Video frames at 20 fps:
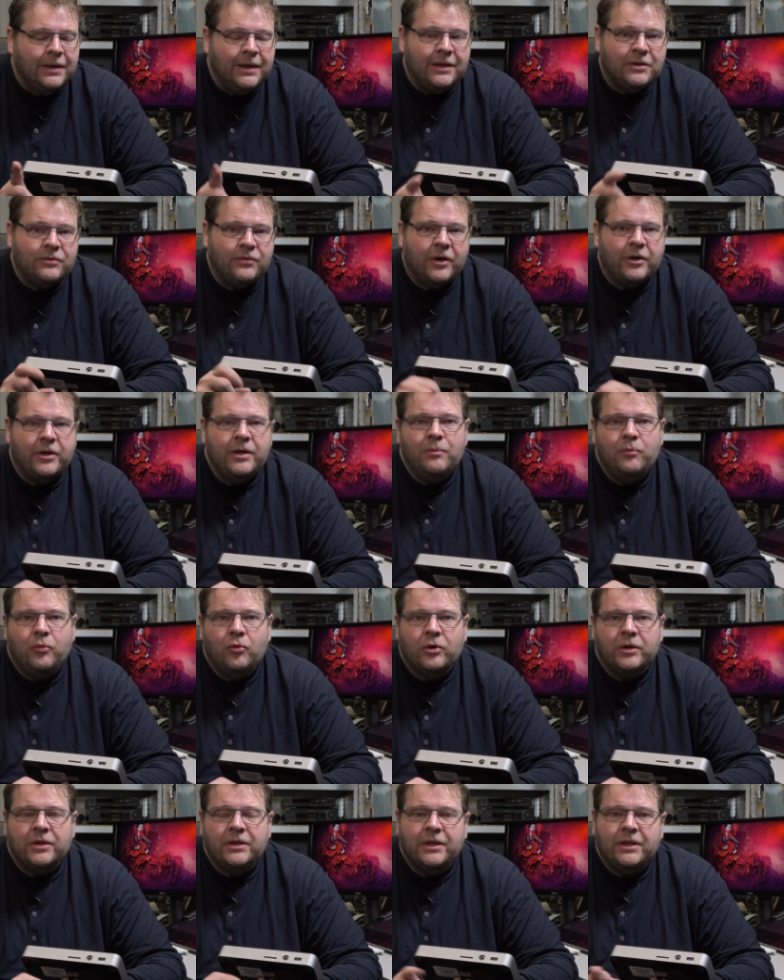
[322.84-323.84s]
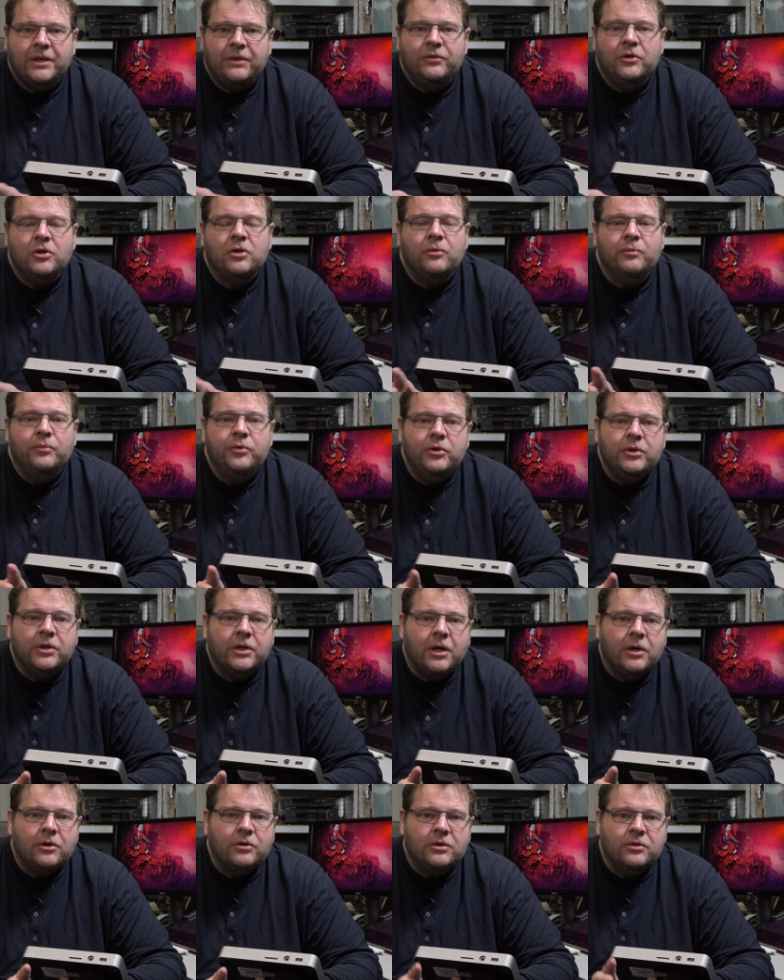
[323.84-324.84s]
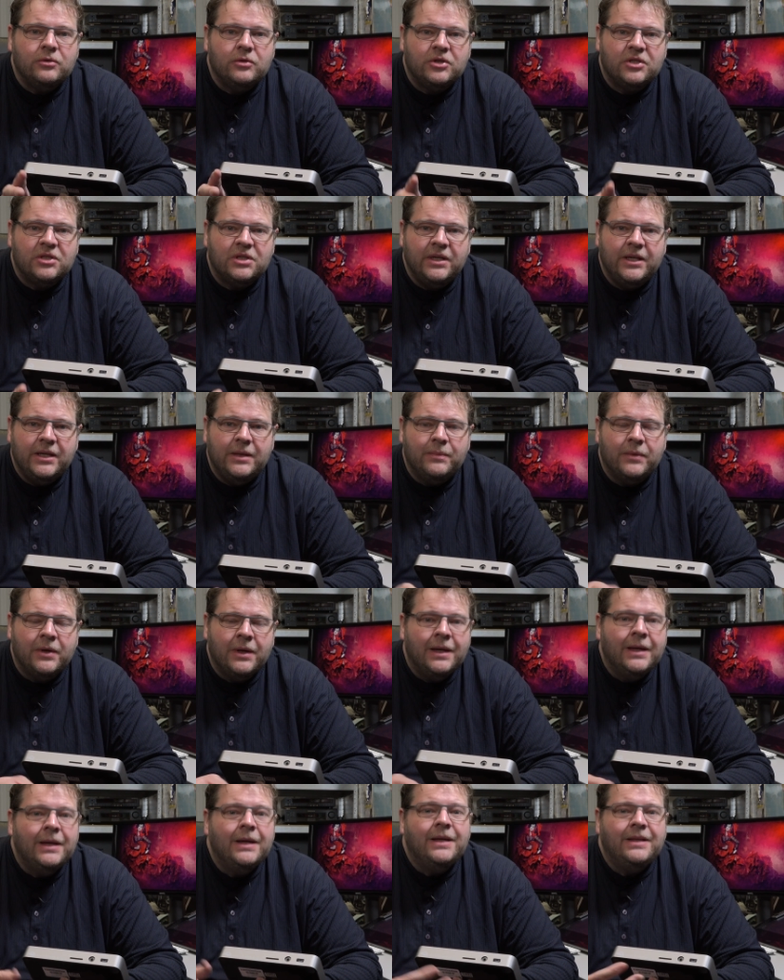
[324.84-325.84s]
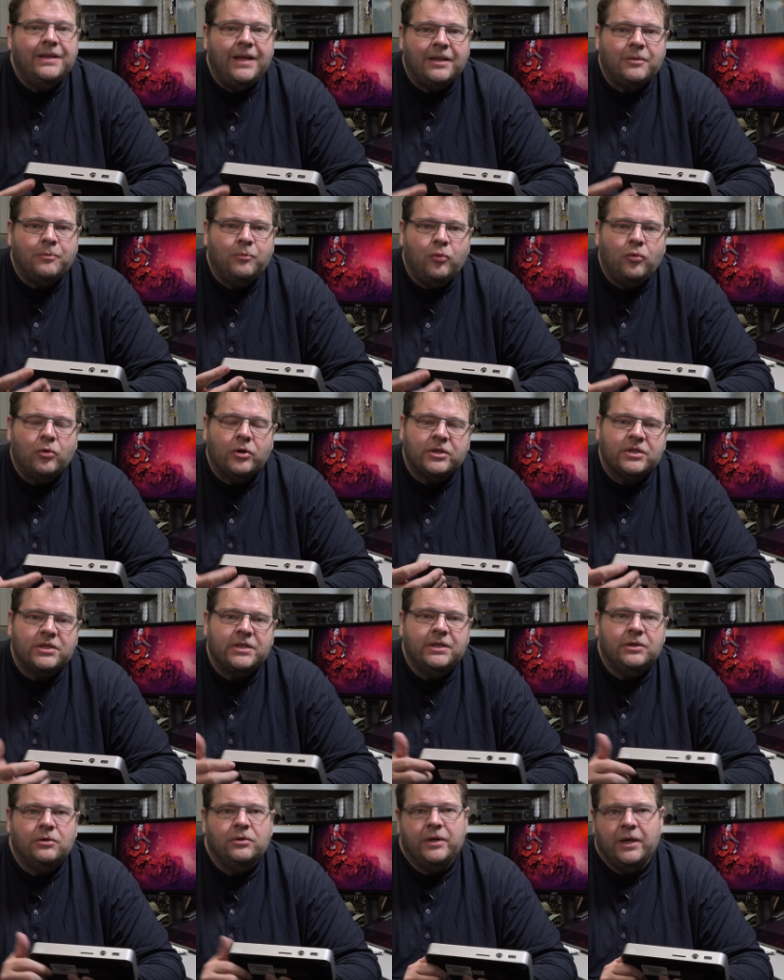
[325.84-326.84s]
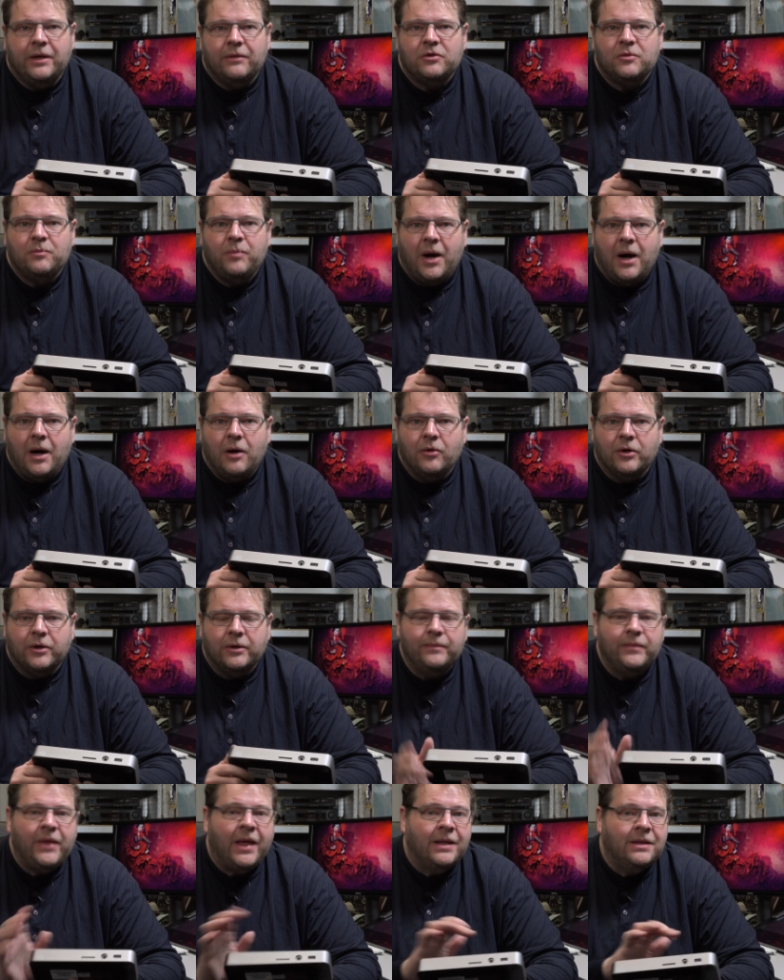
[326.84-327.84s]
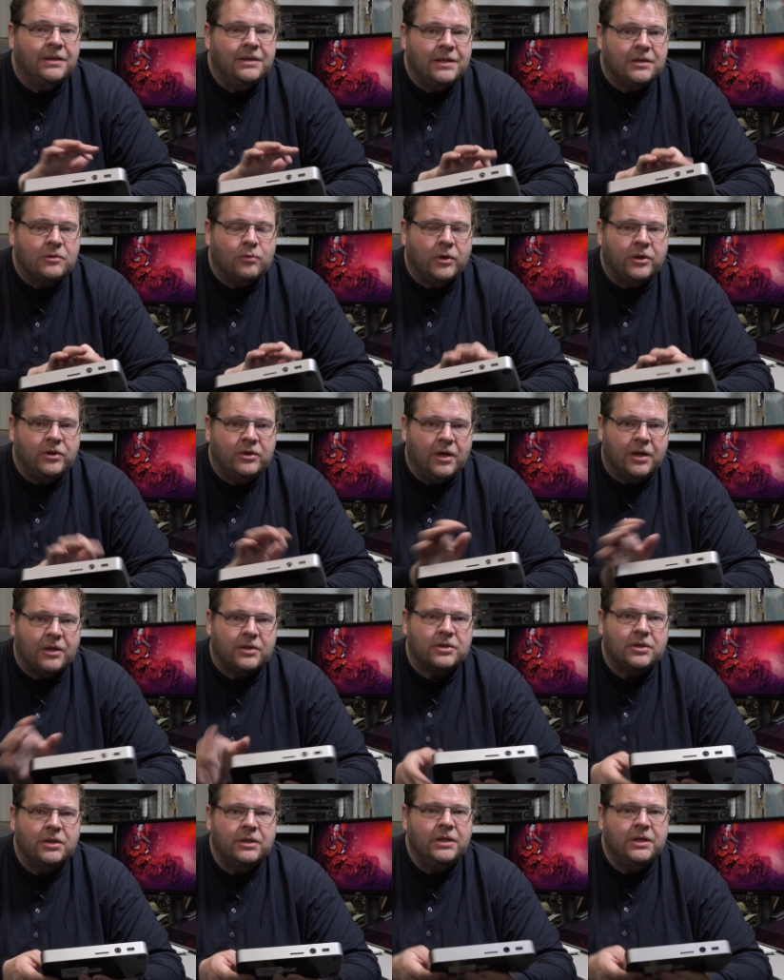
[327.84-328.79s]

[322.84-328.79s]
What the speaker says: it's very important that if your computer goes to sleep, that port still gives power, and this one does.